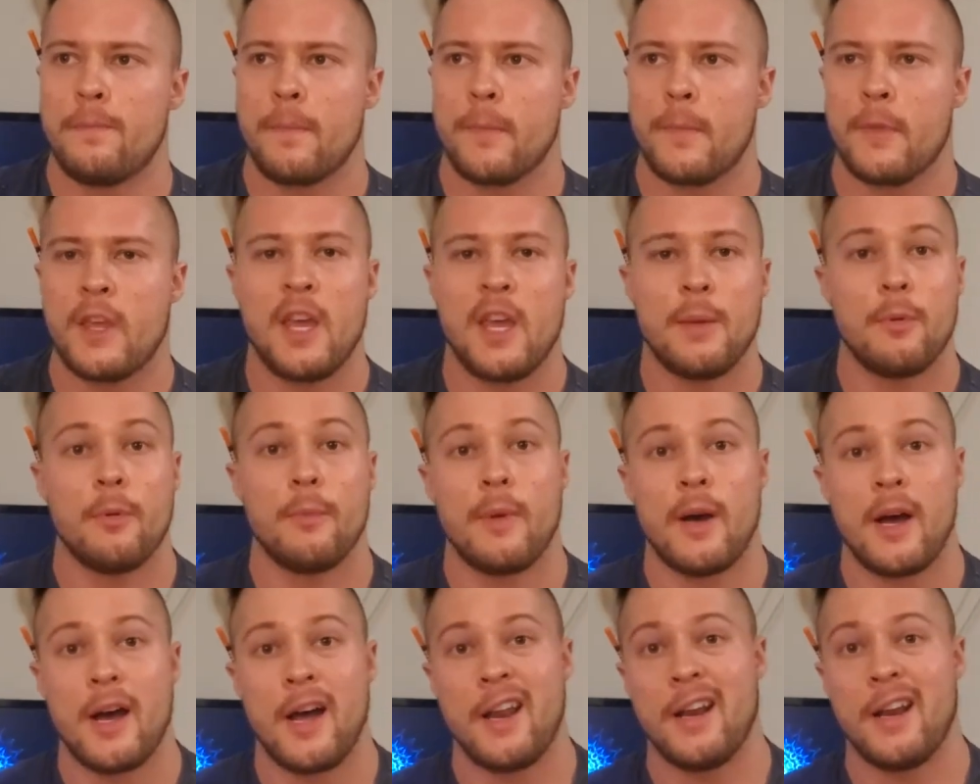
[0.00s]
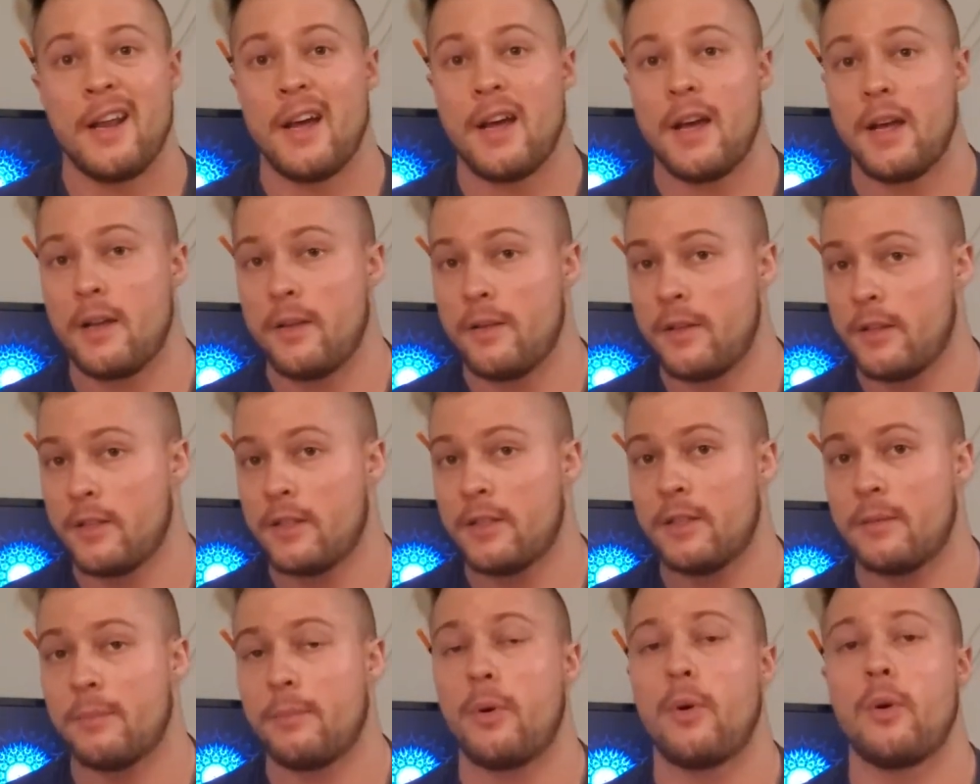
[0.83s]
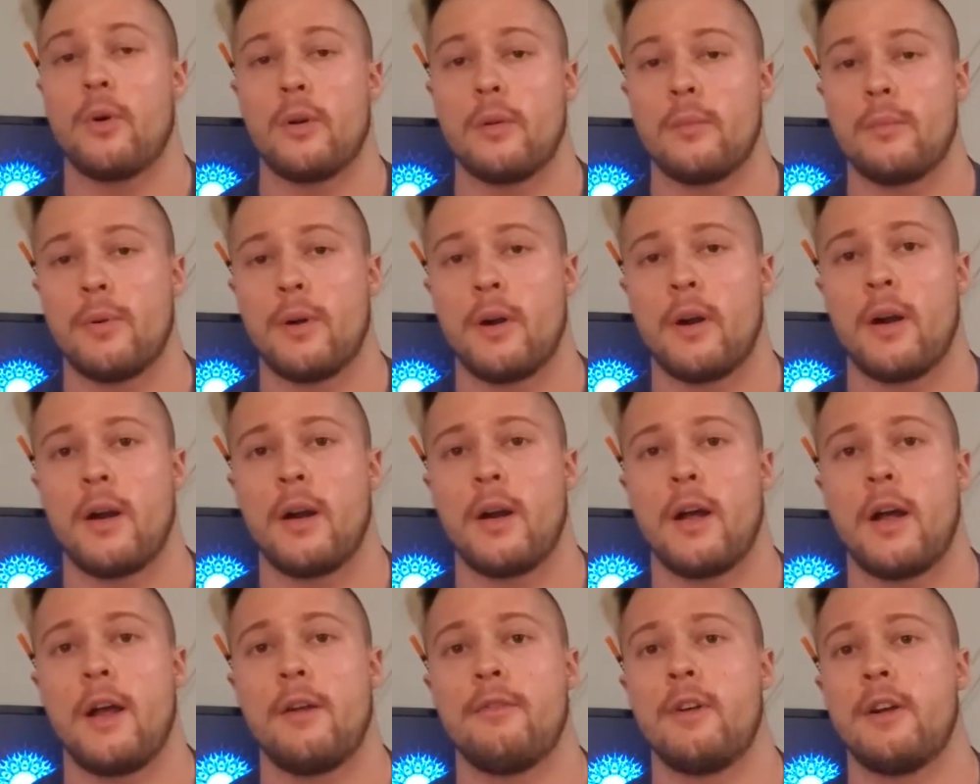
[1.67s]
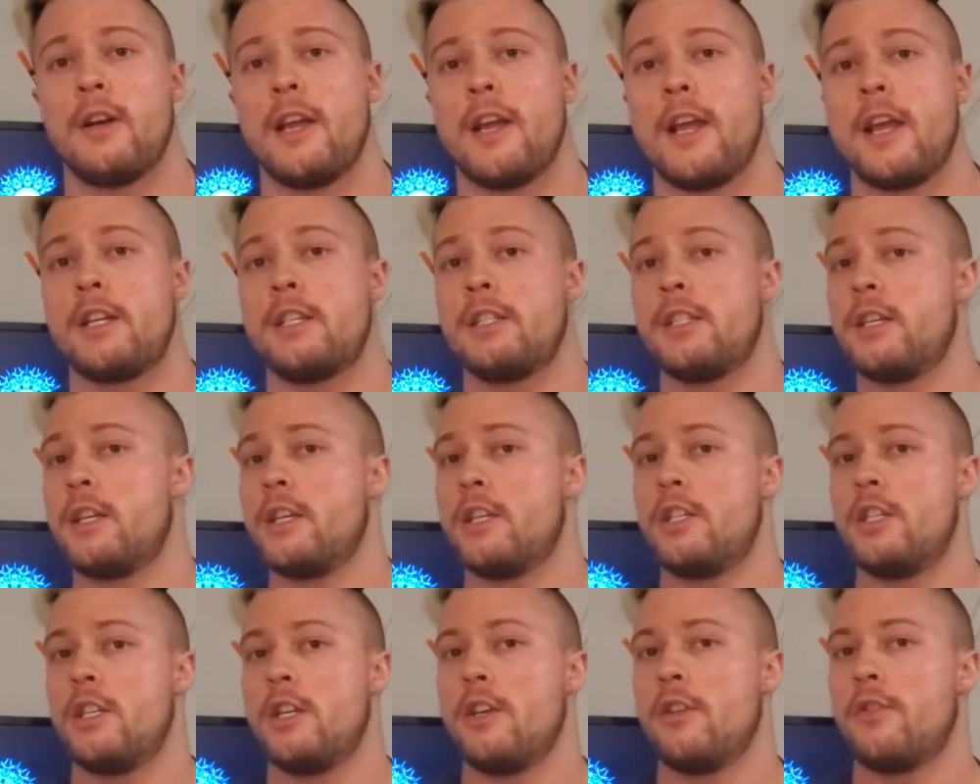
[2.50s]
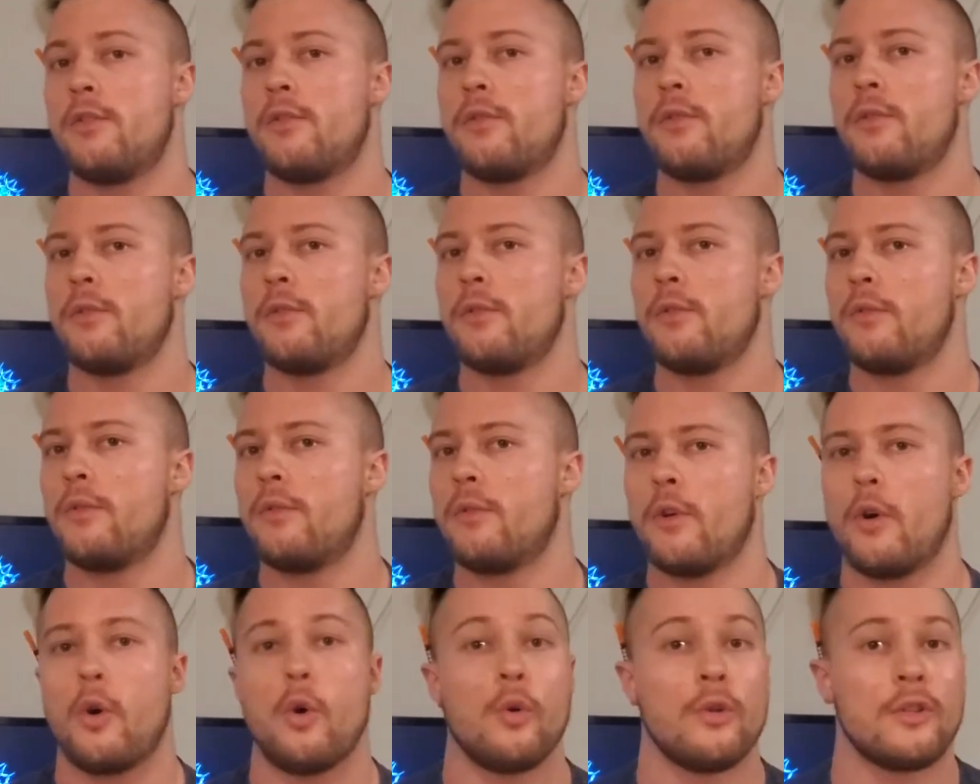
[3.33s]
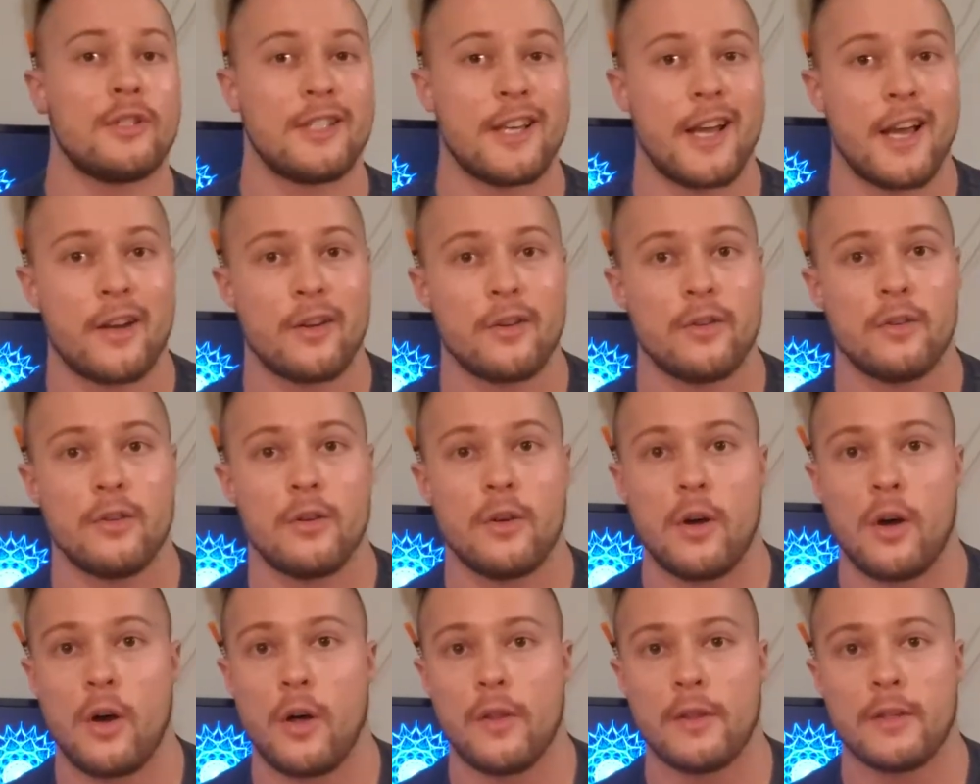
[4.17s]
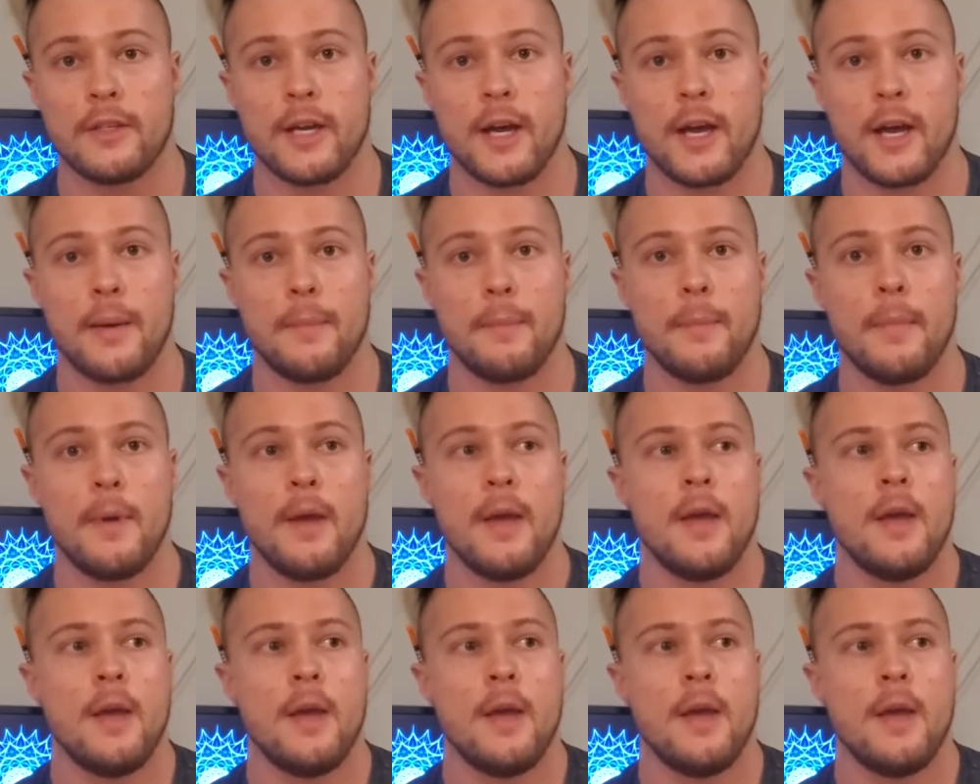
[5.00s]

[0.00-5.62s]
keep in mind, this is an important part. I run HCG through the whole cycle all the time.